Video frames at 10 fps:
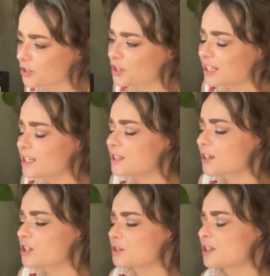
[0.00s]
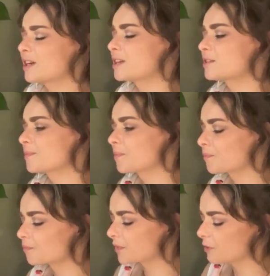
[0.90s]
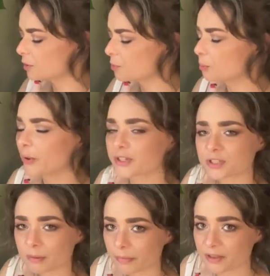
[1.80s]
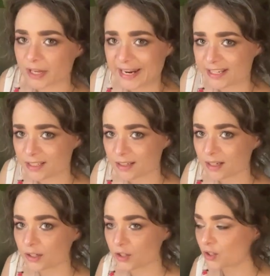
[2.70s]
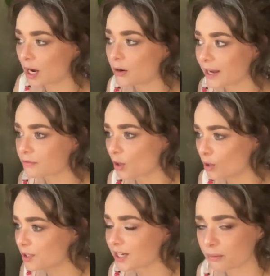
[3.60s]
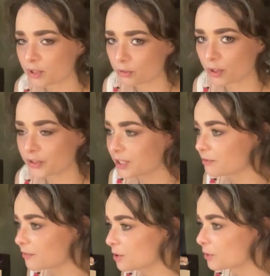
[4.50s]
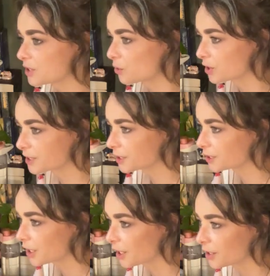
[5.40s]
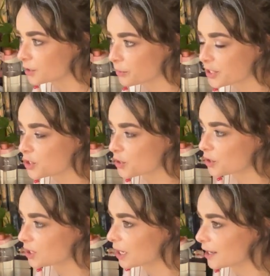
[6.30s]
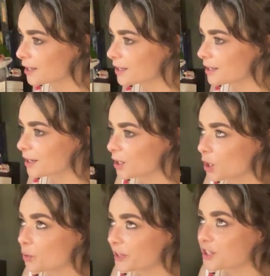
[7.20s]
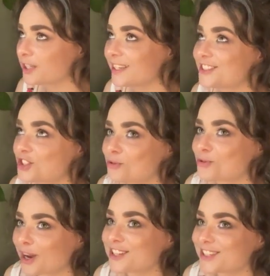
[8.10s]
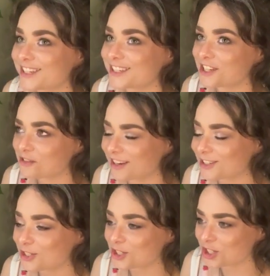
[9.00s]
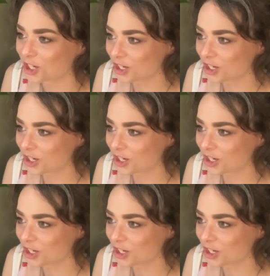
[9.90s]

just the easiest. The thing is, if we pull books a month ahead, you now have all the time in the world. Even if you were to order an originally translated into English